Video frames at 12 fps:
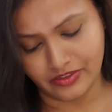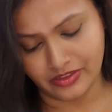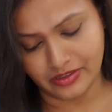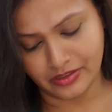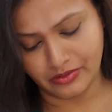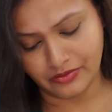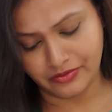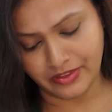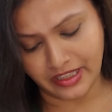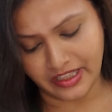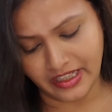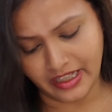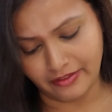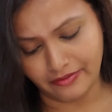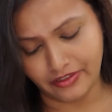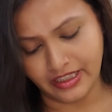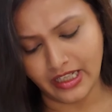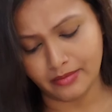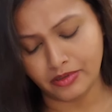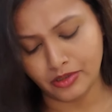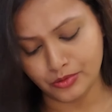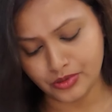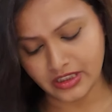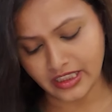So very carefully I'm
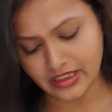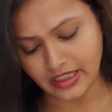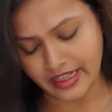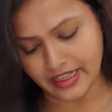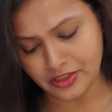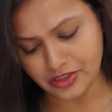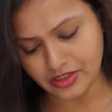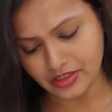loosening the edges